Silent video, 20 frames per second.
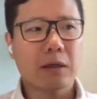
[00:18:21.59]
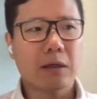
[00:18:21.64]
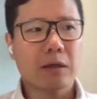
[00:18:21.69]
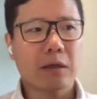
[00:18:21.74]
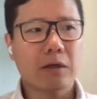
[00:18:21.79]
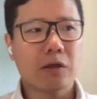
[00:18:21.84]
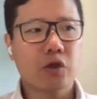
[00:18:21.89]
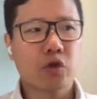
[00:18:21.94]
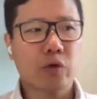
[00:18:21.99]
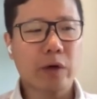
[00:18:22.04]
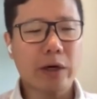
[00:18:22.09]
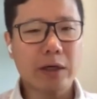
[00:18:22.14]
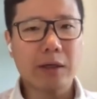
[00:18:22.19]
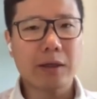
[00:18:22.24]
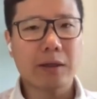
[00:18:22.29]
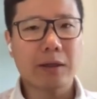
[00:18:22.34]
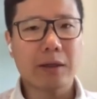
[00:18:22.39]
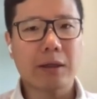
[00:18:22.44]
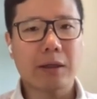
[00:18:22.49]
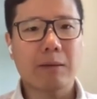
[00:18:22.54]

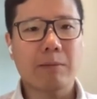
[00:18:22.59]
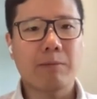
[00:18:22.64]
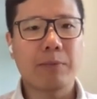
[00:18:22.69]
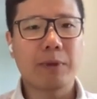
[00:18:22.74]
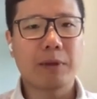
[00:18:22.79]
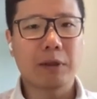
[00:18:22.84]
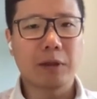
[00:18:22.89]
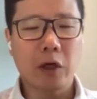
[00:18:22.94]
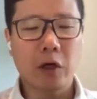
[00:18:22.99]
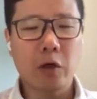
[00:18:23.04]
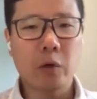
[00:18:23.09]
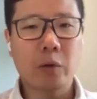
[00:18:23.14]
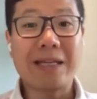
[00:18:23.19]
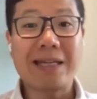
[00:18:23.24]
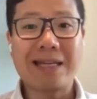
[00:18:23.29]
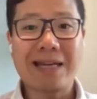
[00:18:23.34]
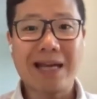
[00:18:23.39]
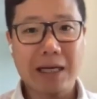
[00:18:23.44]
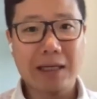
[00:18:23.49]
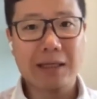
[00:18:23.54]
trading below
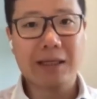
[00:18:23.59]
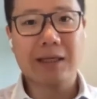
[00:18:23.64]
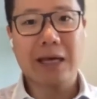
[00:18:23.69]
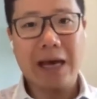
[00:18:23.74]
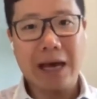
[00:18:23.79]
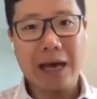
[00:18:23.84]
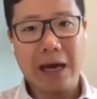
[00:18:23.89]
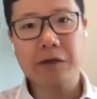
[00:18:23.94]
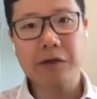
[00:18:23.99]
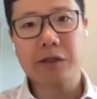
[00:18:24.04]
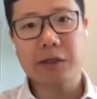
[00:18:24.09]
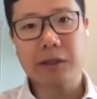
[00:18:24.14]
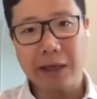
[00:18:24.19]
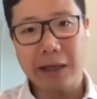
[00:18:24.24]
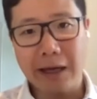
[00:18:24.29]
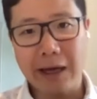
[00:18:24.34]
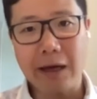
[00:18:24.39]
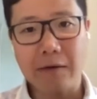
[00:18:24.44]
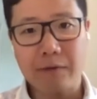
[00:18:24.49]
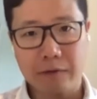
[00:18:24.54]
net cash that
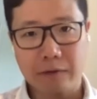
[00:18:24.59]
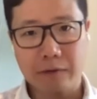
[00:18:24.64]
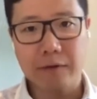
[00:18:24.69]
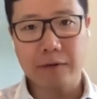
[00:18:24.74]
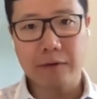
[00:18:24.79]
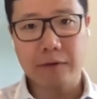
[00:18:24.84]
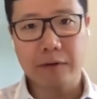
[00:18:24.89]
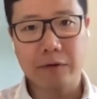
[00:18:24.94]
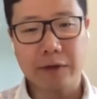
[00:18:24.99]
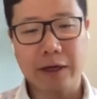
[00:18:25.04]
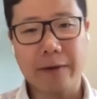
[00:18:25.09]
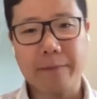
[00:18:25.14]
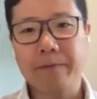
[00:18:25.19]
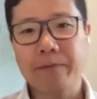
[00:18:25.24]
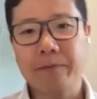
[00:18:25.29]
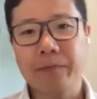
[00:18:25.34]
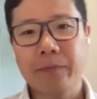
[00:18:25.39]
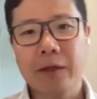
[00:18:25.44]
they have. Okay,